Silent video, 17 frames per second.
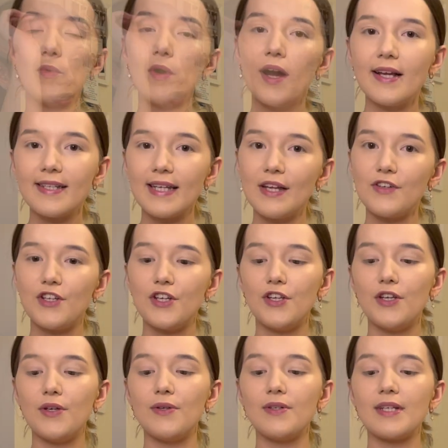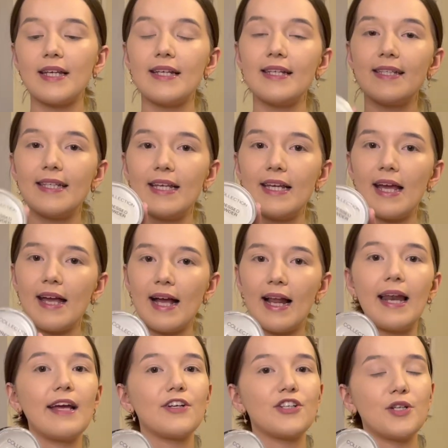I tend to use is the
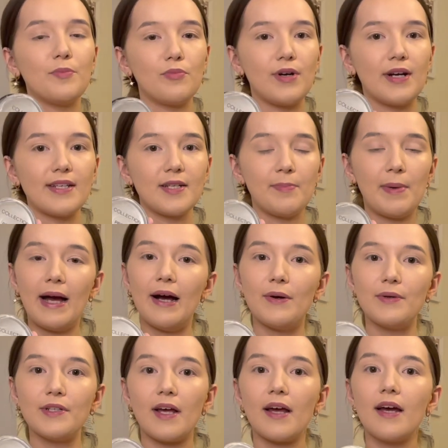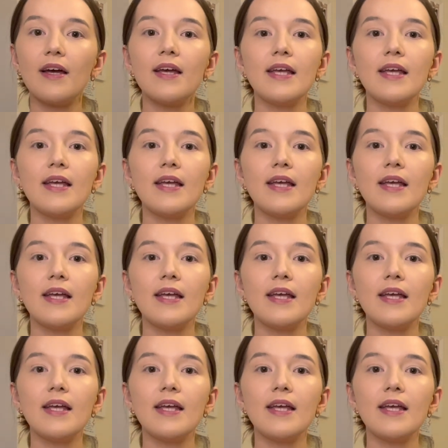collection pressed powder.